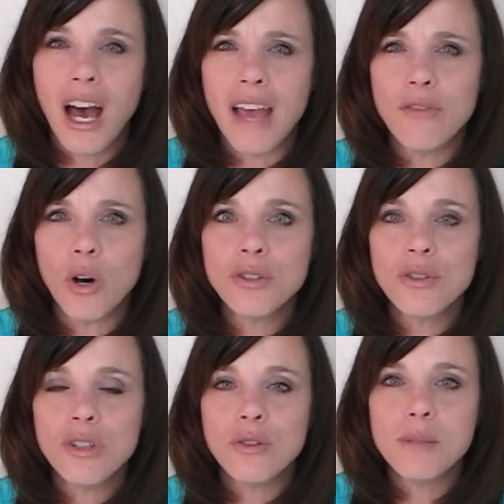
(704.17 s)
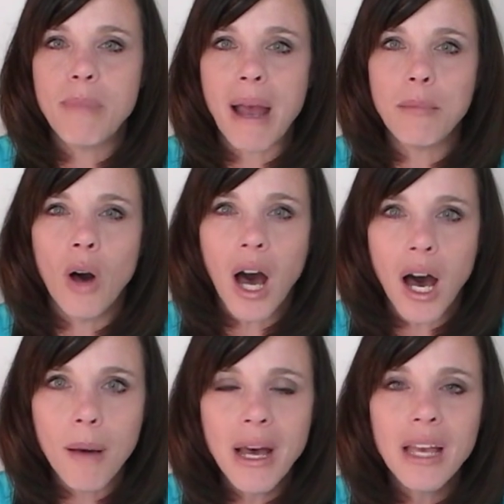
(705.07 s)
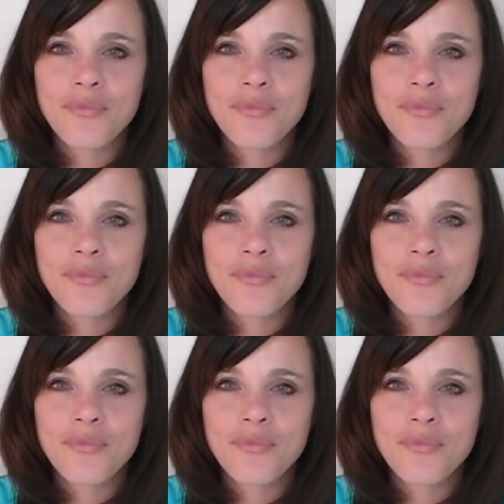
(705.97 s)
I've also used Bible Hub.